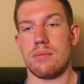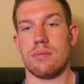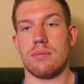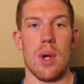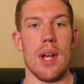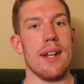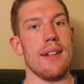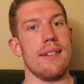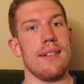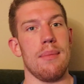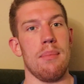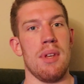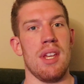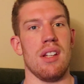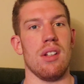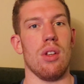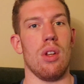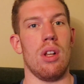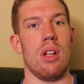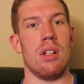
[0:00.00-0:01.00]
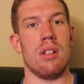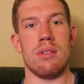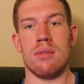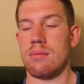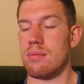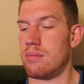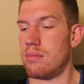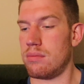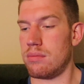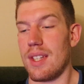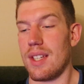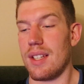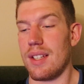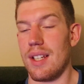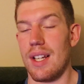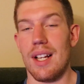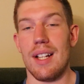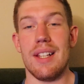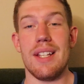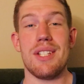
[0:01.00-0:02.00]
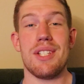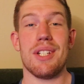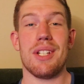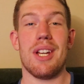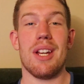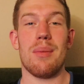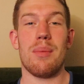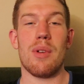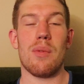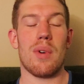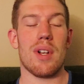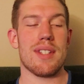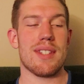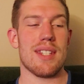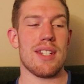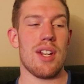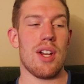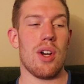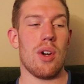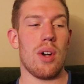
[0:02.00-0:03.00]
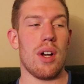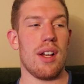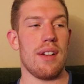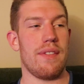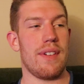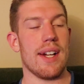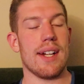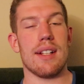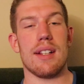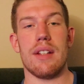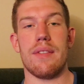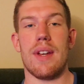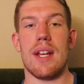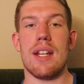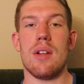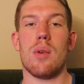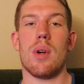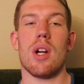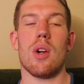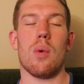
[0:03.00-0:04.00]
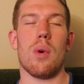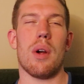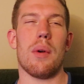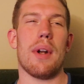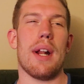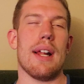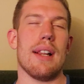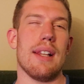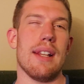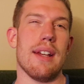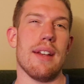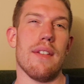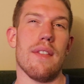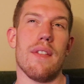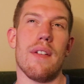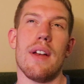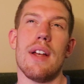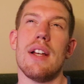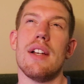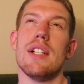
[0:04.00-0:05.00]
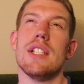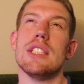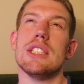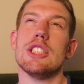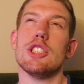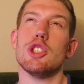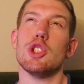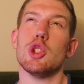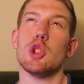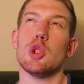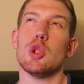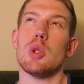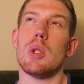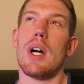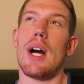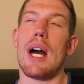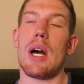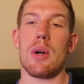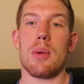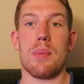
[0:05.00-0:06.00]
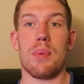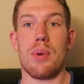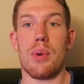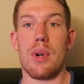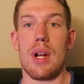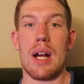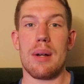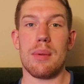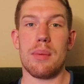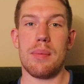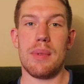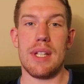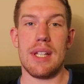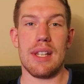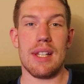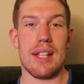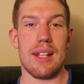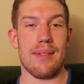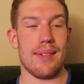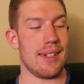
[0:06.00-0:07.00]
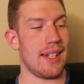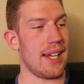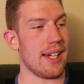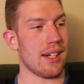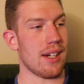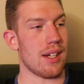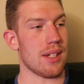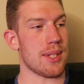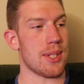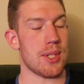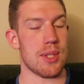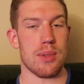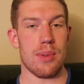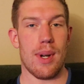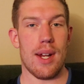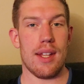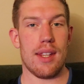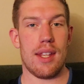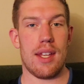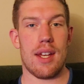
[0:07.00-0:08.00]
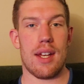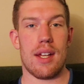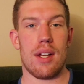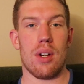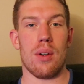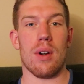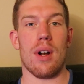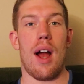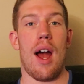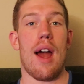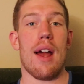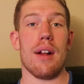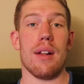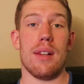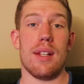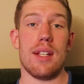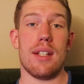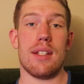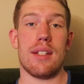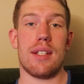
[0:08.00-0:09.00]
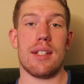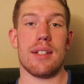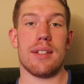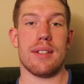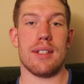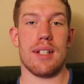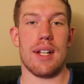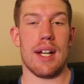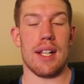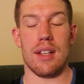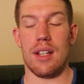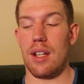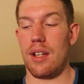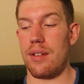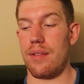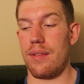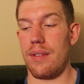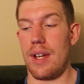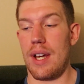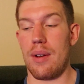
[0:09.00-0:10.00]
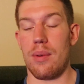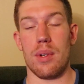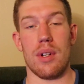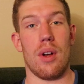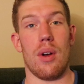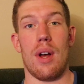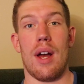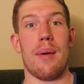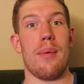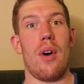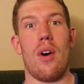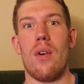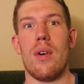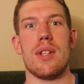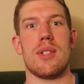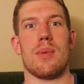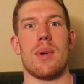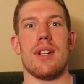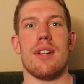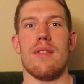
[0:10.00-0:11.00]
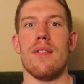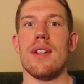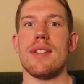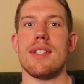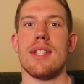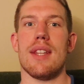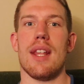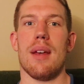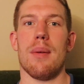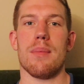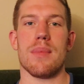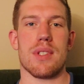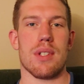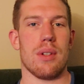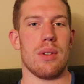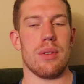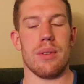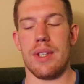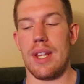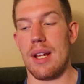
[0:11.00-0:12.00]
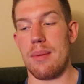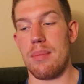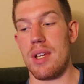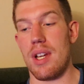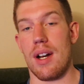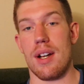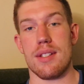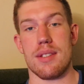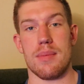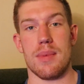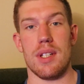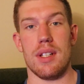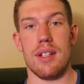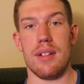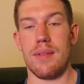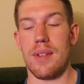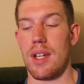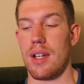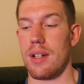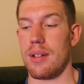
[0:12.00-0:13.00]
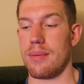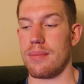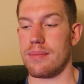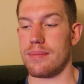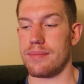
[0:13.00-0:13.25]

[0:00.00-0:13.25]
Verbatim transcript: Ready to mingle. Alicia Goodman wants to know, if I could live anywhere, where would I live? I would probably live in like Australia or Ireland. I love, I would, I'm always wanting to visit them, so that'd be awesome to live there.